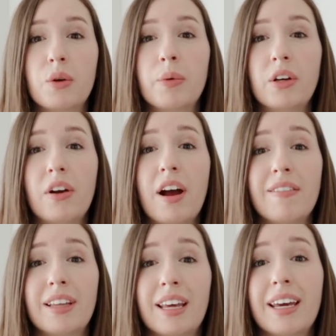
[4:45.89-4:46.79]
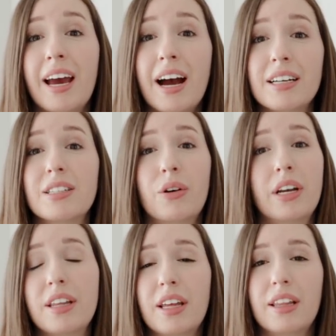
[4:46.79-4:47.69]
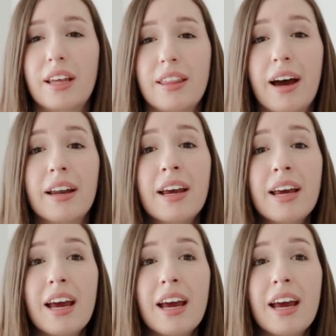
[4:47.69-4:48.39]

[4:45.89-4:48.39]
or when you're having like gas or anything like that.